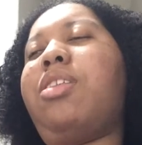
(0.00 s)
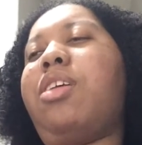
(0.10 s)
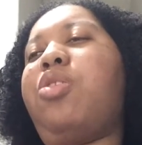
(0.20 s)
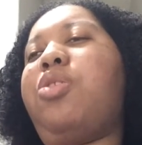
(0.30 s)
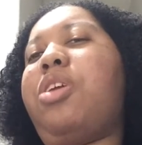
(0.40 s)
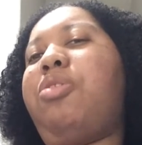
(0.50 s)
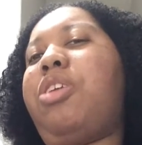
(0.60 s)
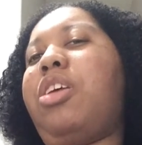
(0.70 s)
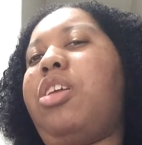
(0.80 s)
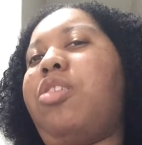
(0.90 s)
that's what I
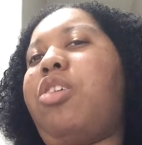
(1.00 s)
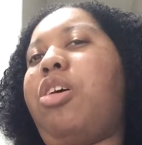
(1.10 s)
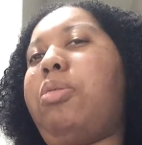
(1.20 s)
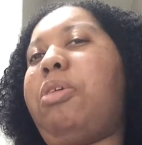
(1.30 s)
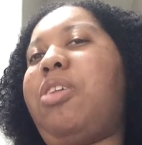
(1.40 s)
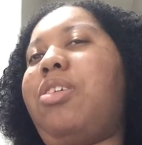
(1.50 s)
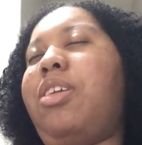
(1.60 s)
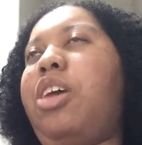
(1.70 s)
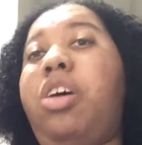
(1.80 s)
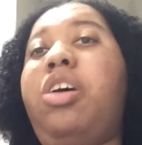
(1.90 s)
wanted to talk about
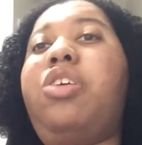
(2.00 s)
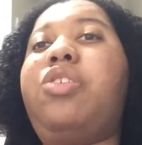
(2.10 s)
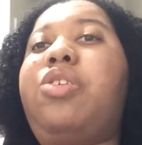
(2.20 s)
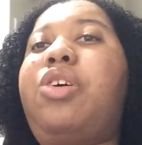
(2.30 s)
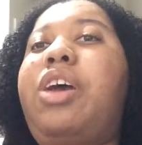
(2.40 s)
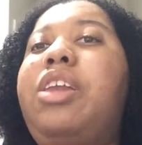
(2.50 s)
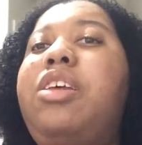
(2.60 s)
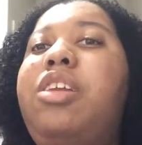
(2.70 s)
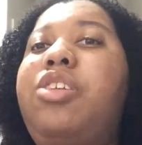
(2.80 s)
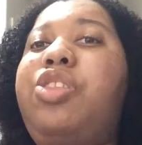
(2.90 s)
today. So kind
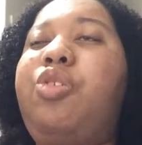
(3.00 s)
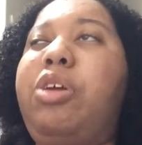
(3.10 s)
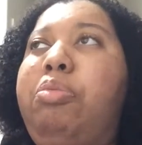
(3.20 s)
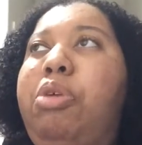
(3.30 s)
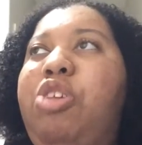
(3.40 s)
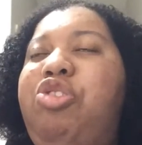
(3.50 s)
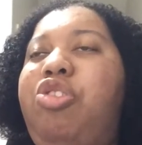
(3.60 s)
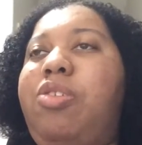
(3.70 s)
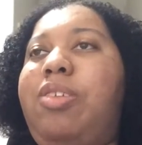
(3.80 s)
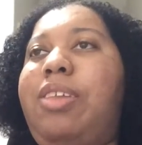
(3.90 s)
of the three
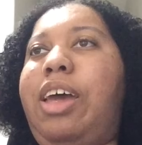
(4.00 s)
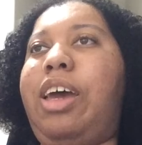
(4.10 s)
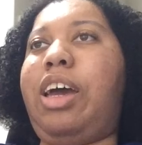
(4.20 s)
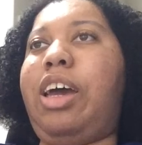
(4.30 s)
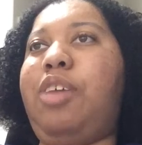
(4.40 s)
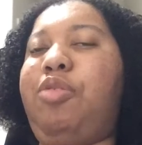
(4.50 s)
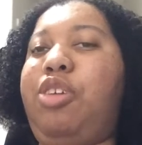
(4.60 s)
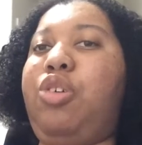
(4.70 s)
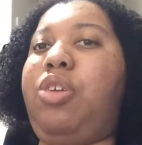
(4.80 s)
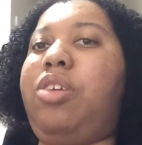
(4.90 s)
pressures that I've
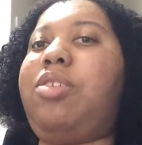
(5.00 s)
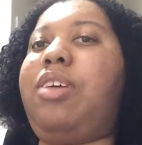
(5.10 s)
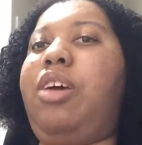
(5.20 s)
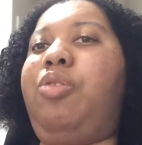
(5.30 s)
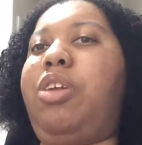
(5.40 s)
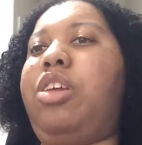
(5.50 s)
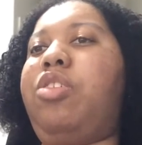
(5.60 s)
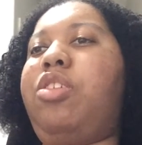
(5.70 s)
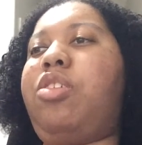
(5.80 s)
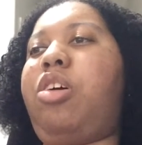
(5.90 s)
noticed I
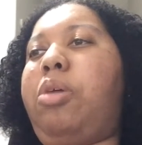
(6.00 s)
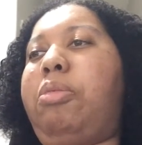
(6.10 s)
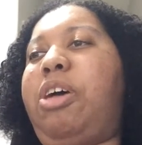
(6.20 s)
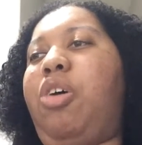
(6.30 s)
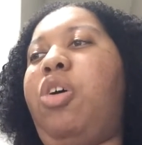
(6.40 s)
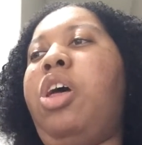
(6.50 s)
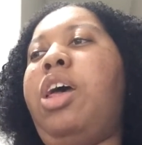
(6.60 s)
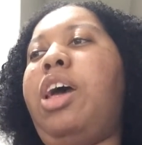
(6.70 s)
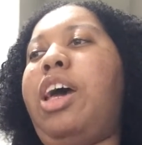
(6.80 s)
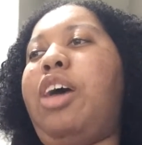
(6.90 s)
wanted to talk about
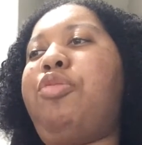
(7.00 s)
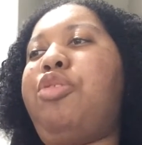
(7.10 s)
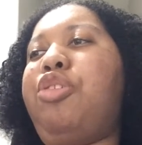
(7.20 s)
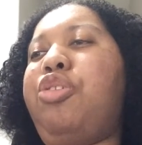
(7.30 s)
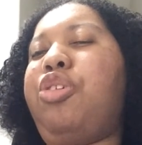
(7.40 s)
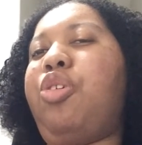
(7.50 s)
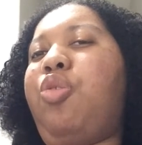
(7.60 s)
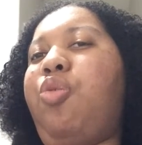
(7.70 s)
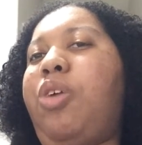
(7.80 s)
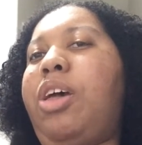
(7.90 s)
have to
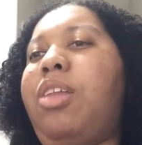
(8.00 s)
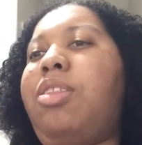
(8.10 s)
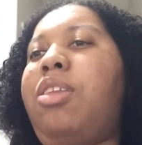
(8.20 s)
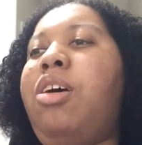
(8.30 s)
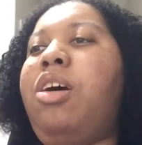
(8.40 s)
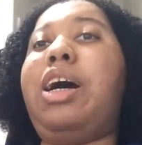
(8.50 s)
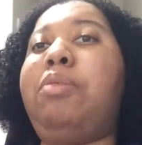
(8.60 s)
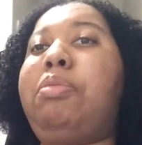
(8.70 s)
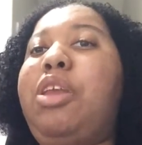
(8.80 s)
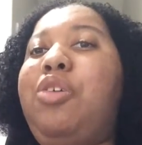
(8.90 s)
do with
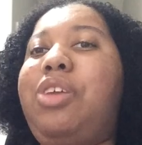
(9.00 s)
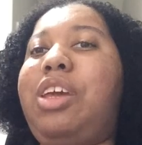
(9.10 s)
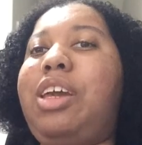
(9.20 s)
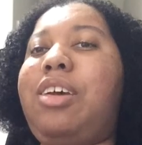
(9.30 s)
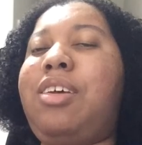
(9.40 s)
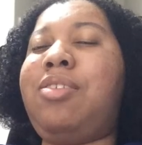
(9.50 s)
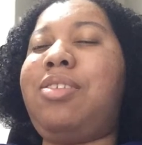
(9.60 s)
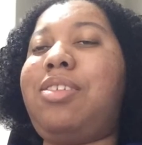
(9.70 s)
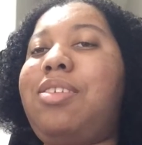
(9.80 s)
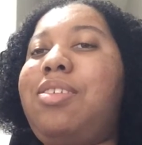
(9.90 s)
uploading
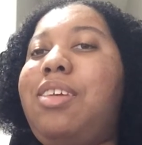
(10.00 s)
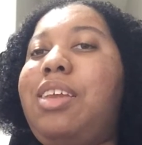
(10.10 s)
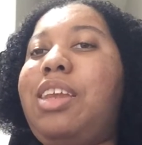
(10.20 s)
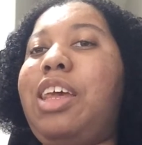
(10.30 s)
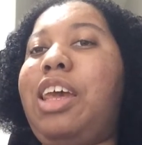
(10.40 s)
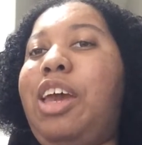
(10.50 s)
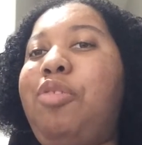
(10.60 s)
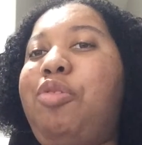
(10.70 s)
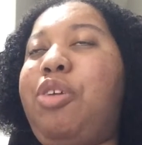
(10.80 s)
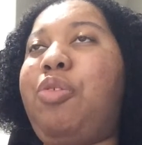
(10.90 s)
consistently
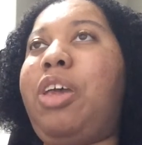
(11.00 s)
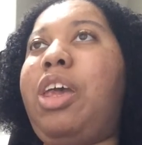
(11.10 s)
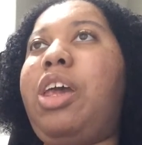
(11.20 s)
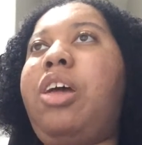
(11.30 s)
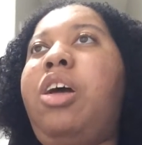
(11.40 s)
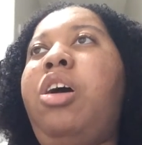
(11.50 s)
every week,